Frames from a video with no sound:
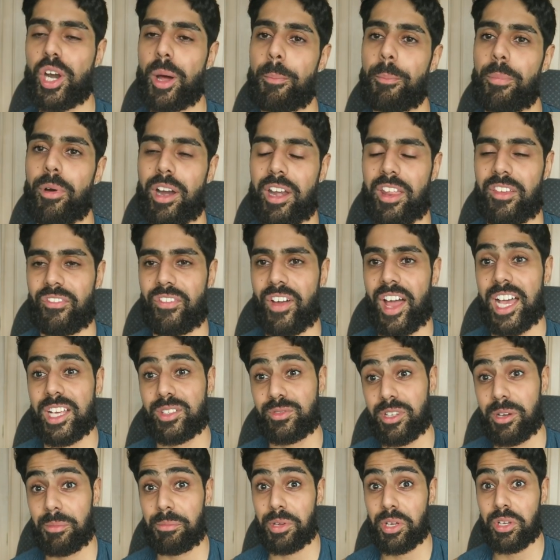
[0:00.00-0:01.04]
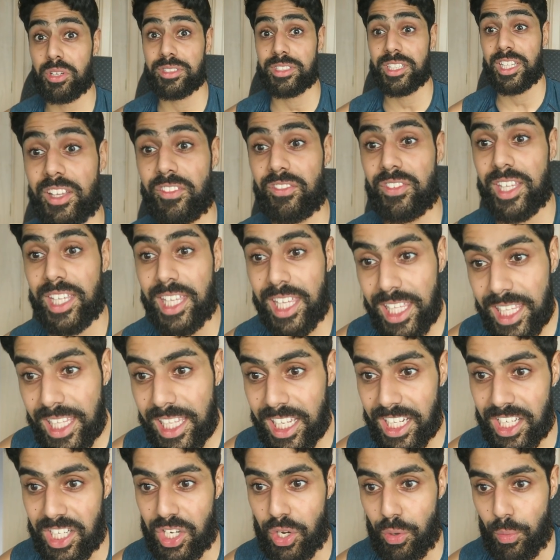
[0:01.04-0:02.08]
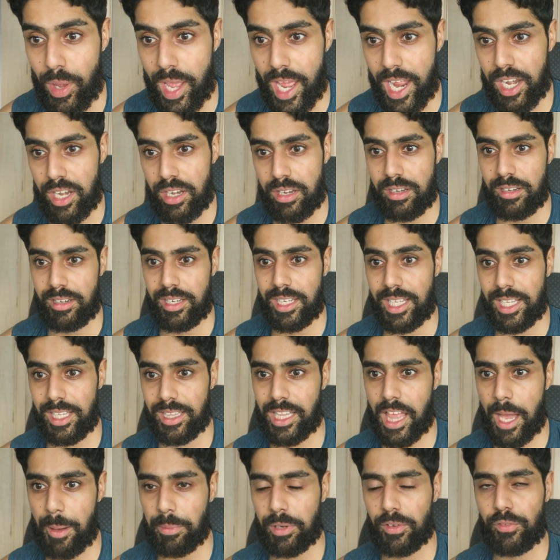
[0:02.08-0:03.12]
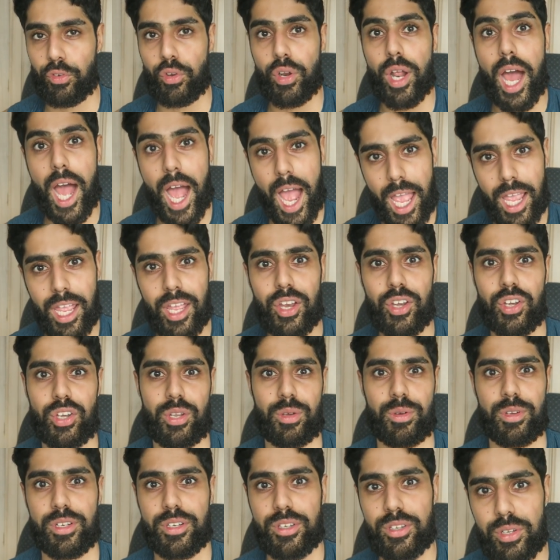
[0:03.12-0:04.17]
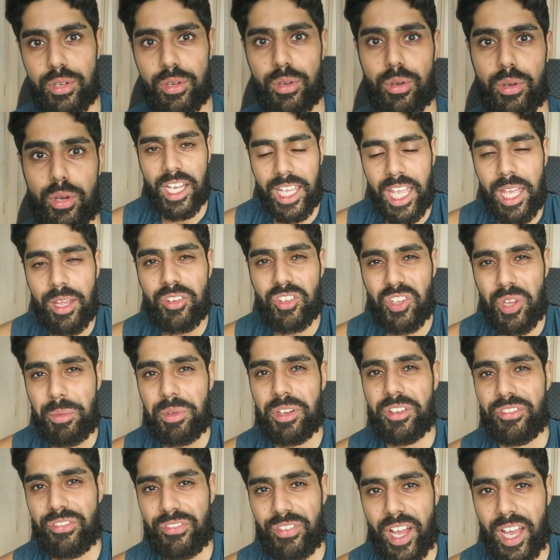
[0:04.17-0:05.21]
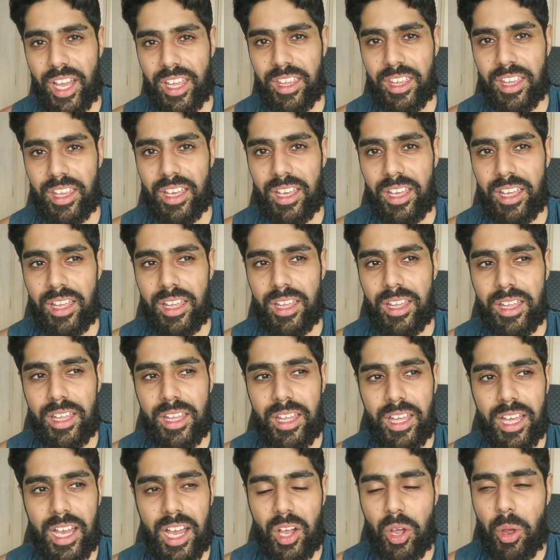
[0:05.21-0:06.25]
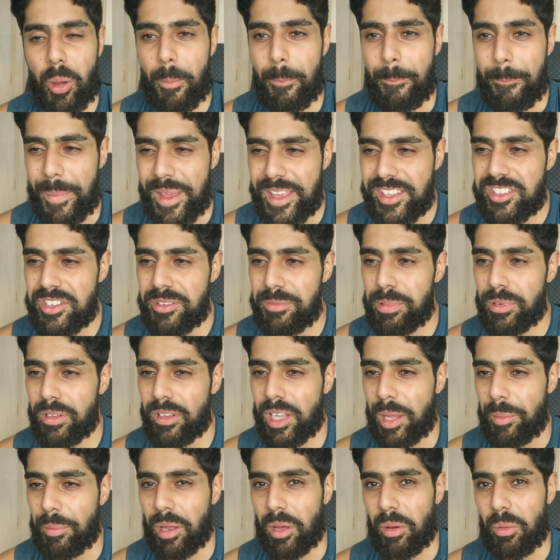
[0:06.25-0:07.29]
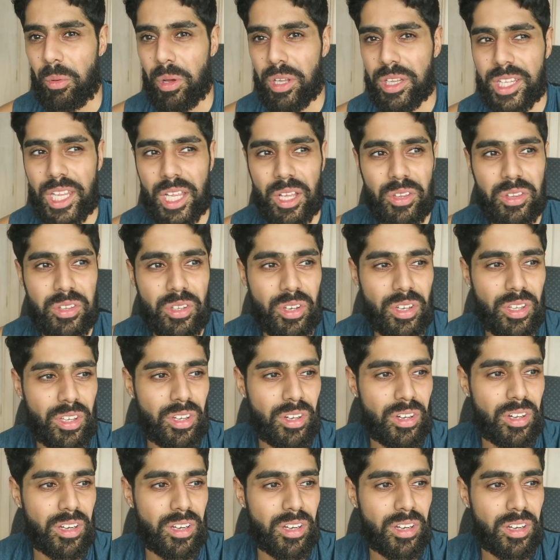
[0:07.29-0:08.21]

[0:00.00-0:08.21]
to drop body fat as well, because if he can do it and eat that much food, I can do it too. I gained so much fat, yeah? I got miserable. I'm like, what the hell's going